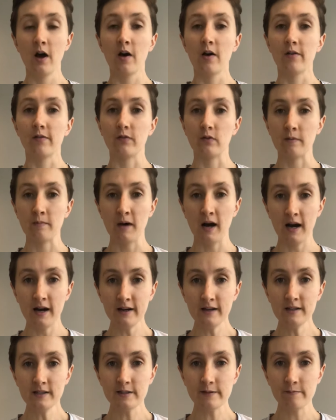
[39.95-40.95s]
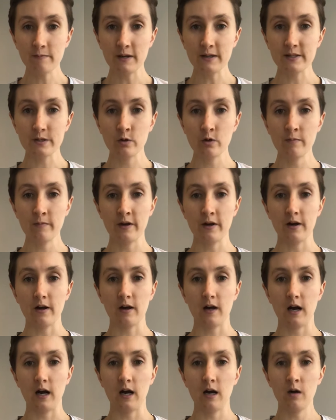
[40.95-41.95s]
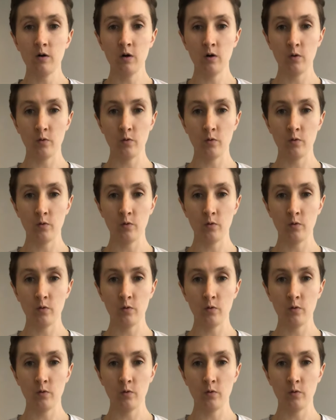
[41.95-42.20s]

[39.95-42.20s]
For Mayans of Mesoamerica,